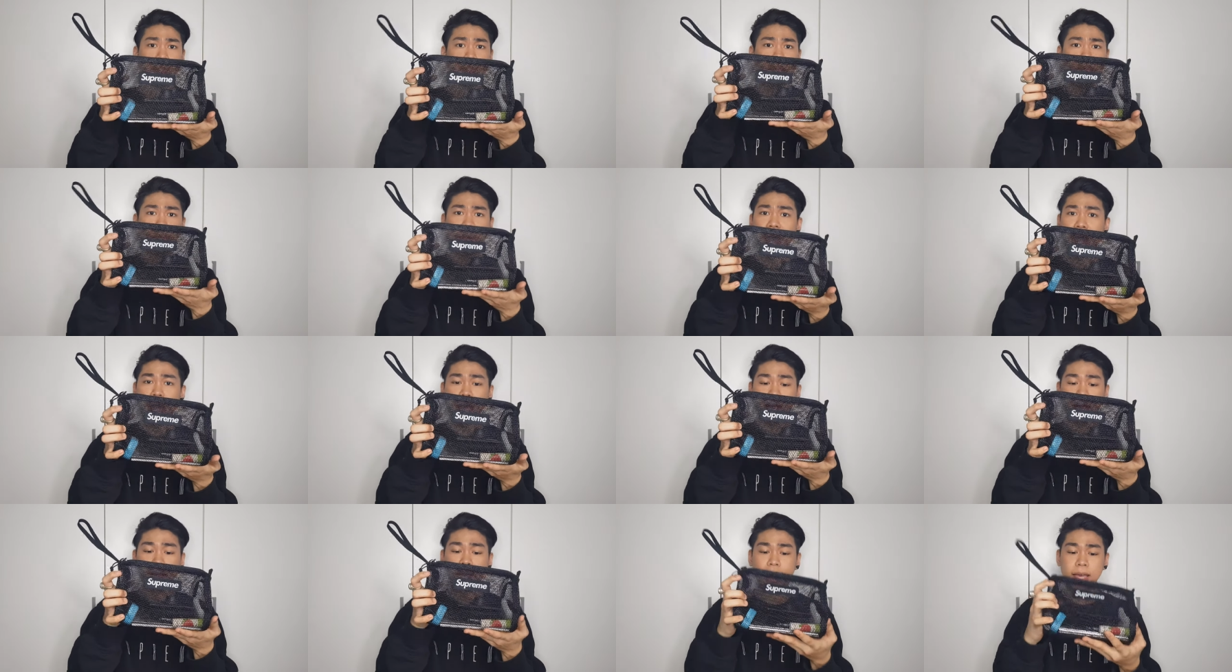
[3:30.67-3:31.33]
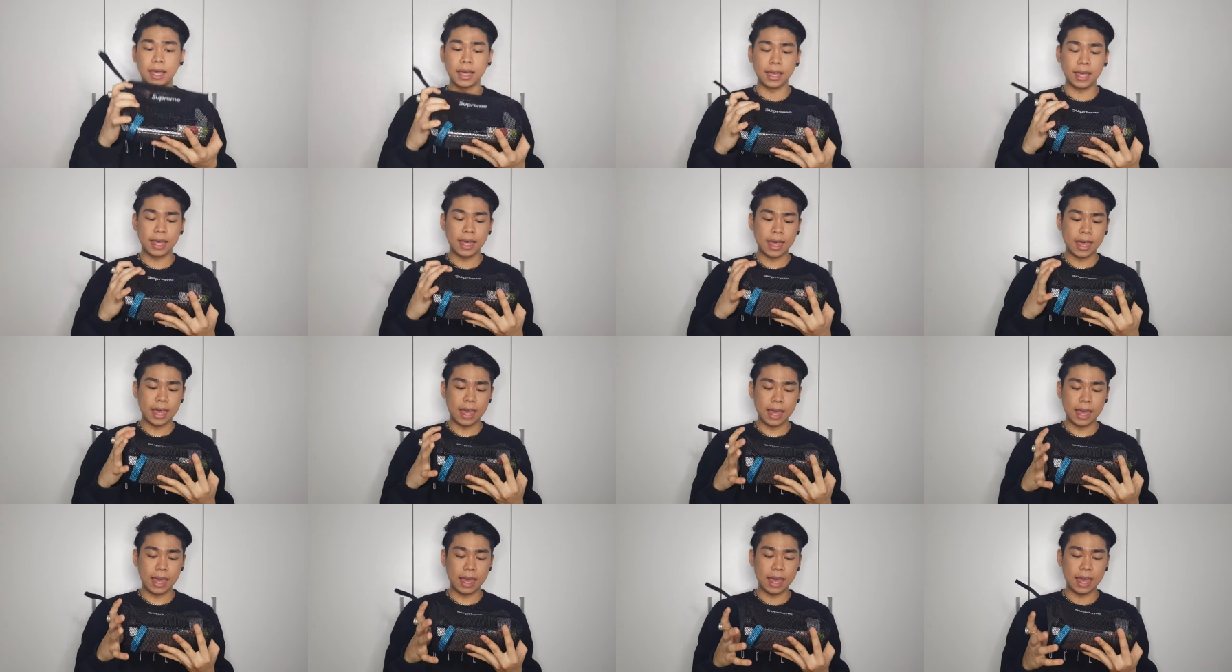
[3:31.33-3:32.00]
bag.
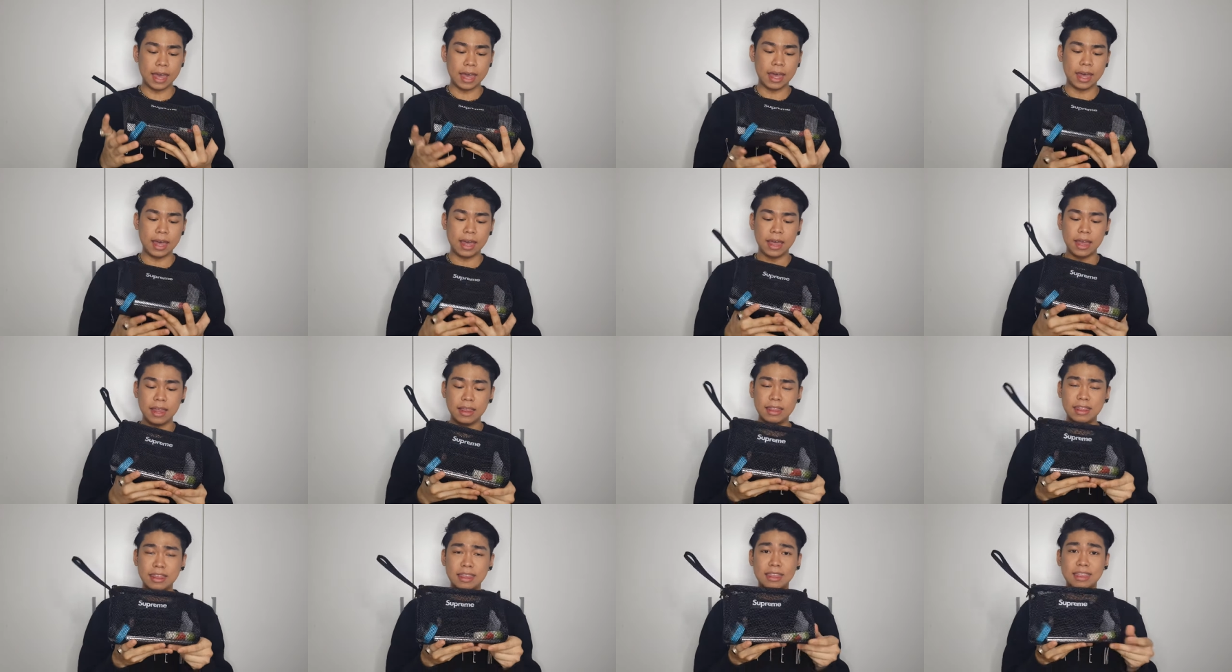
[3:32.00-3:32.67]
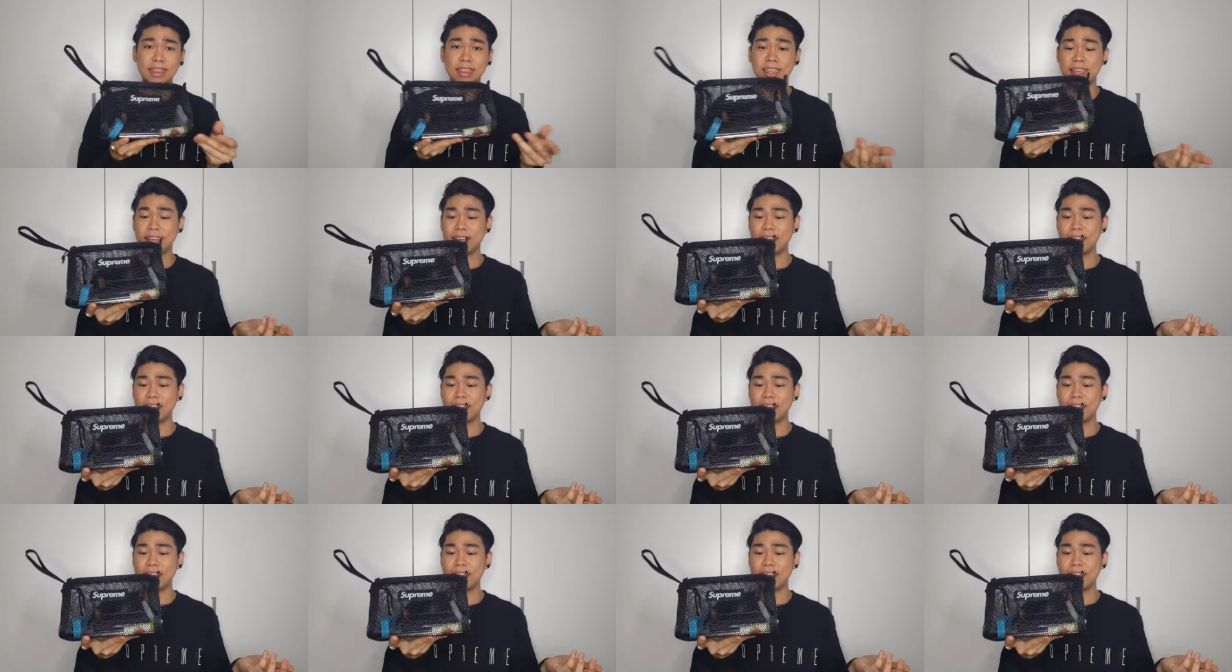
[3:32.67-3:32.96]
And